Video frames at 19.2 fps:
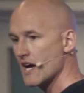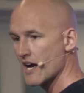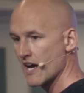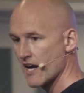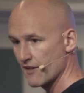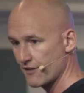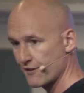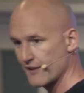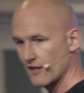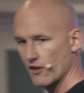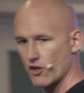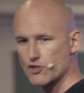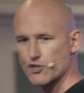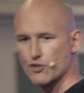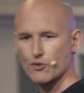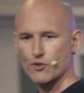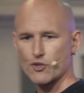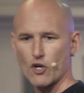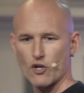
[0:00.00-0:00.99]
a
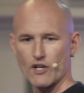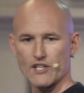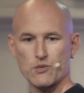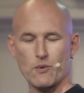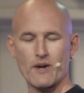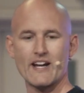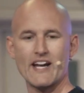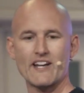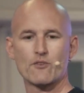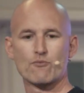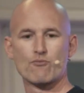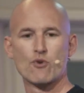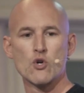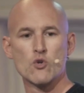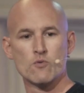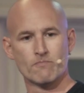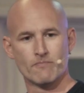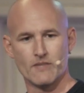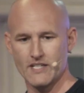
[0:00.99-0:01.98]
theological college where he had a
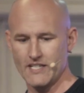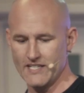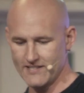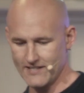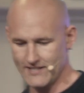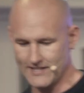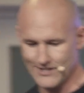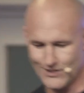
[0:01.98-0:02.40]
room. And he said